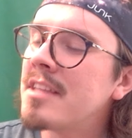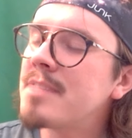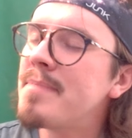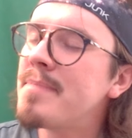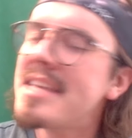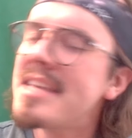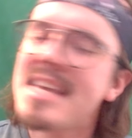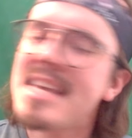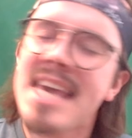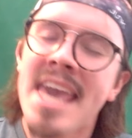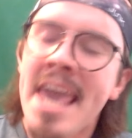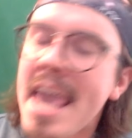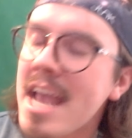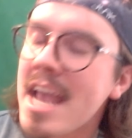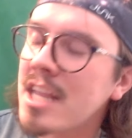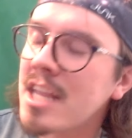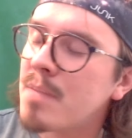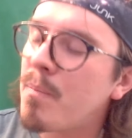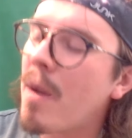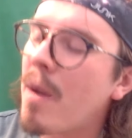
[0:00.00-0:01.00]
that's been
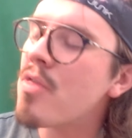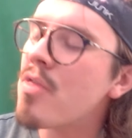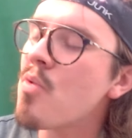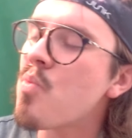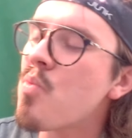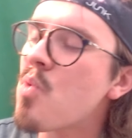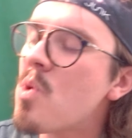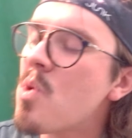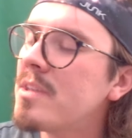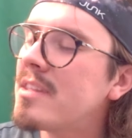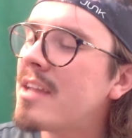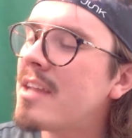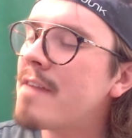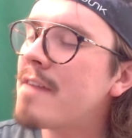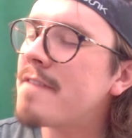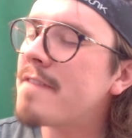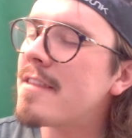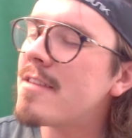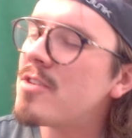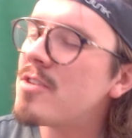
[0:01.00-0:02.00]
kicked by the world
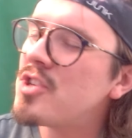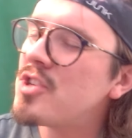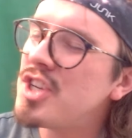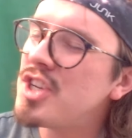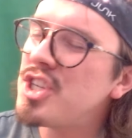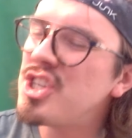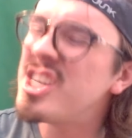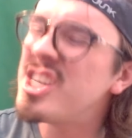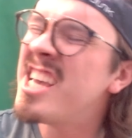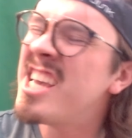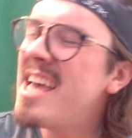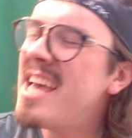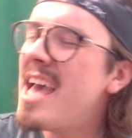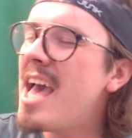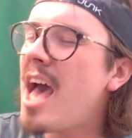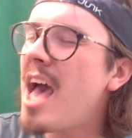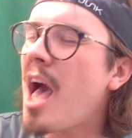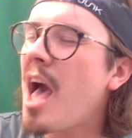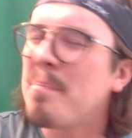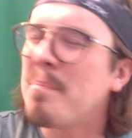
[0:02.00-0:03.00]
enough that there's just
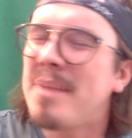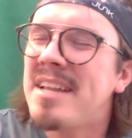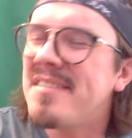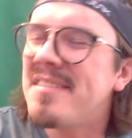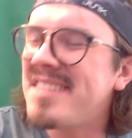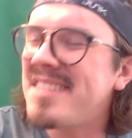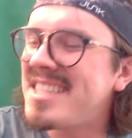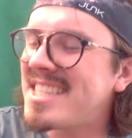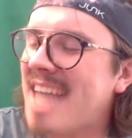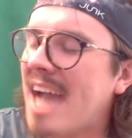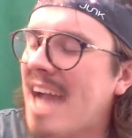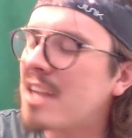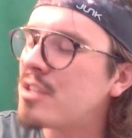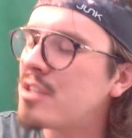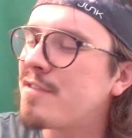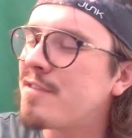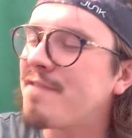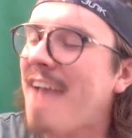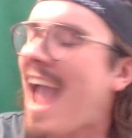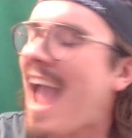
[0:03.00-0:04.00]
a bit of
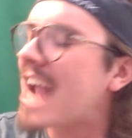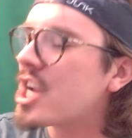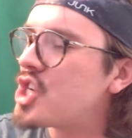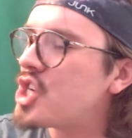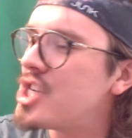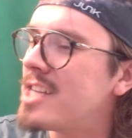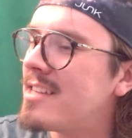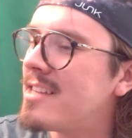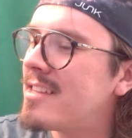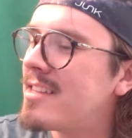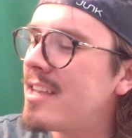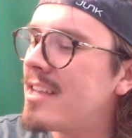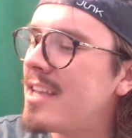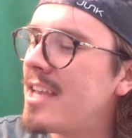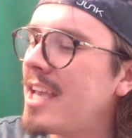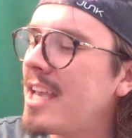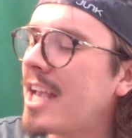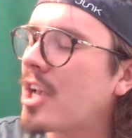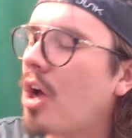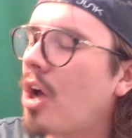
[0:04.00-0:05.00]
satisfaction
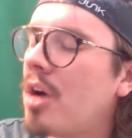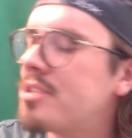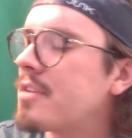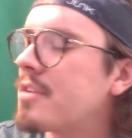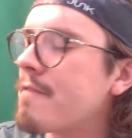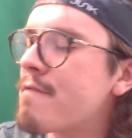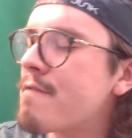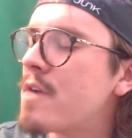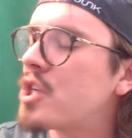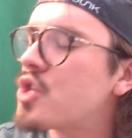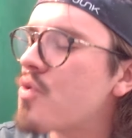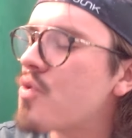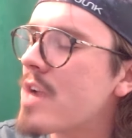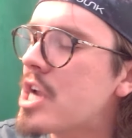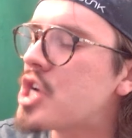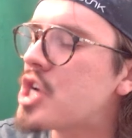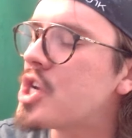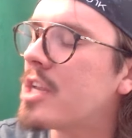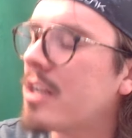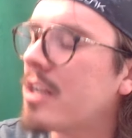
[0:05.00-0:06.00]
in causing
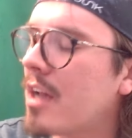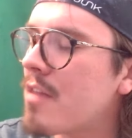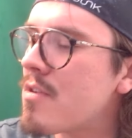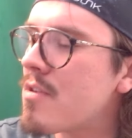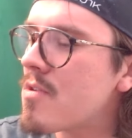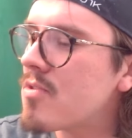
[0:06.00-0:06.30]
frustration in